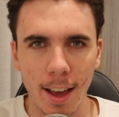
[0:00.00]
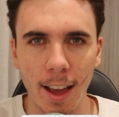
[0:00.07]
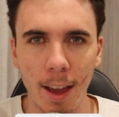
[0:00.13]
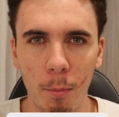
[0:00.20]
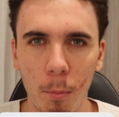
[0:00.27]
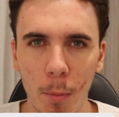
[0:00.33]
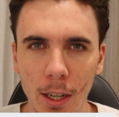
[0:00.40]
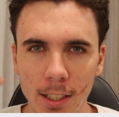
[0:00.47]

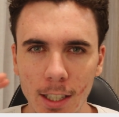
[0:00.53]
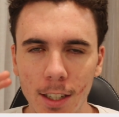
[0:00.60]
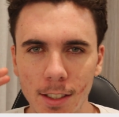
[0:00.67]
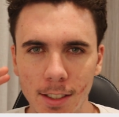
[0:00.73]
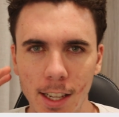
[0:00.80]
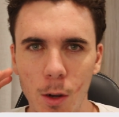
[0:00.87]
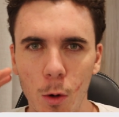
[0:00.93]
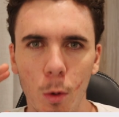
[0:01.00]
And we're starting
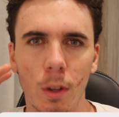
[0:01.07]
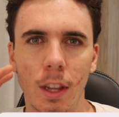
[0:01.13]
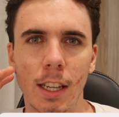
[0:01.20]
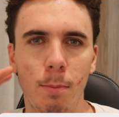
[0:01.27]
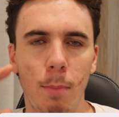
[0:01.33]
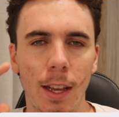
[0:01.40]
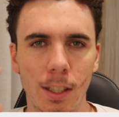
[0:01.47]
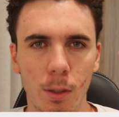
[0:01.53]
to see all
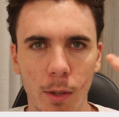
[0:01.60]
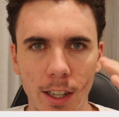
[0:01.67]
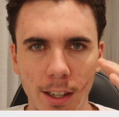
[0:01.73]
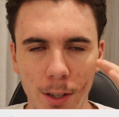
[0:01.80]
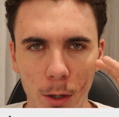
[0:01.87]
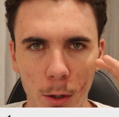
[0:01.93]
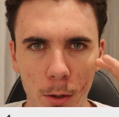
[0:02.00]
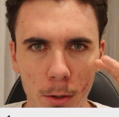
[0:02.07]
these best
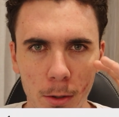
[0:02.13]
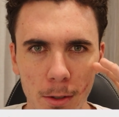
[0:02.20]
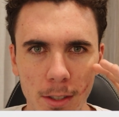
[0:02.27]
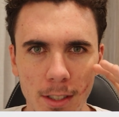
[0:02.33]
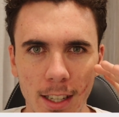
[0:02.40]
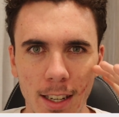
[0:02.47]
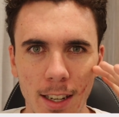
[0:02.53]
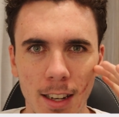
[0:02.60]

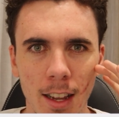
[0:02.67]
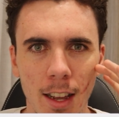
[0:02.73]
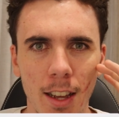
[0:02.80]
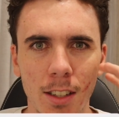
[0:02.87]
22s and